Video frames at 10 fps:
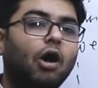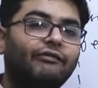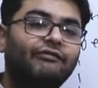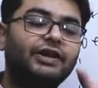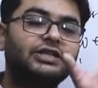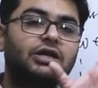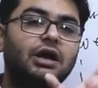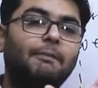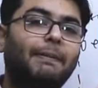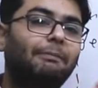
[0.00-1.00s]
of which
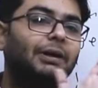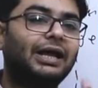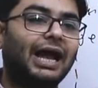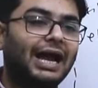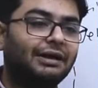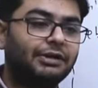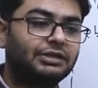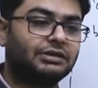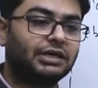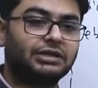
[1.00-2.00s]
public
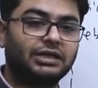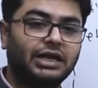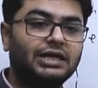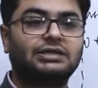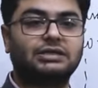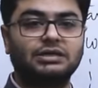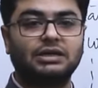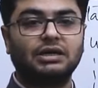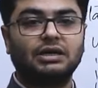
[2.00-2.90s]
administration is.